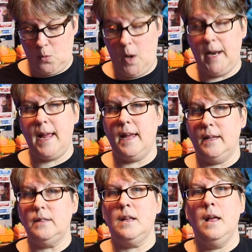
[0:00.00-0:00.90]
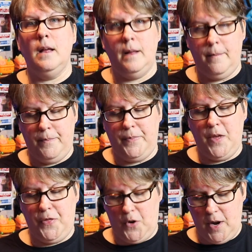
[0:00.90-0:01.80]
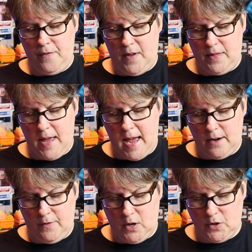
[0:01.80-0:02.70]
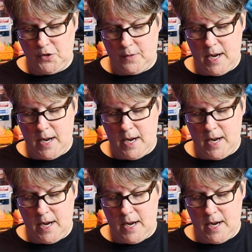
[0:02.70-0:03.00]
one is the 35th anniversary